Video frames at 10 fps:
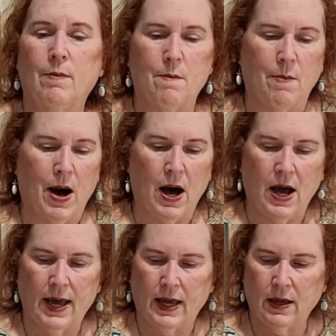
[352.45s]

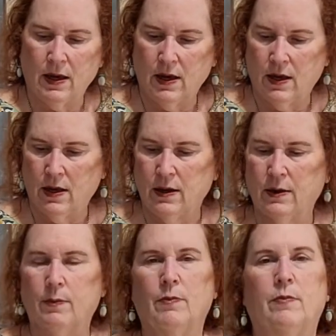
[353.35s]
my
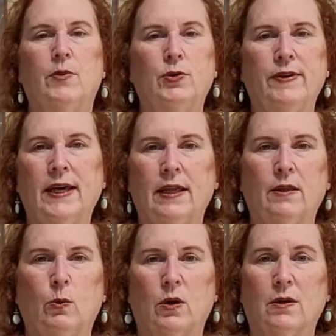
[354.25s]
moving in
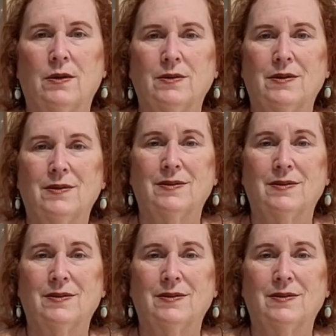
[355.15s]
the world?